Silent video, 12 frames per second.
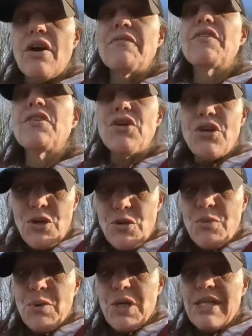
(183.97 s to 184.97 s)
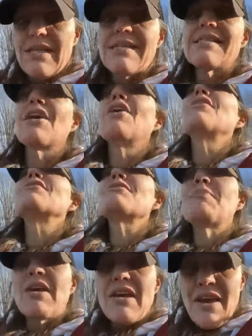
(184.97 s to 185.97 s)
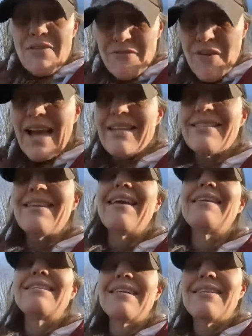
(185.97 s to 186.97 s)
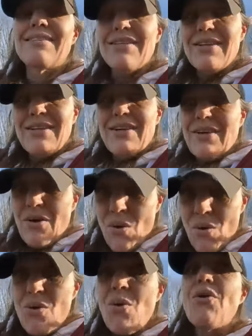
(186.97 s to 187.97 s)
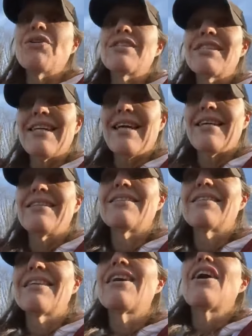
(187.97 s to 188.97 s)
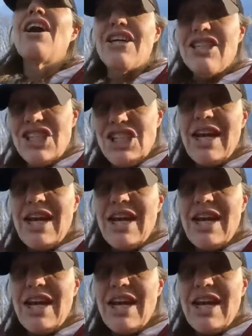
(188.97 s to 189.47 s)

time for the humans to be vaccinated or quarantined and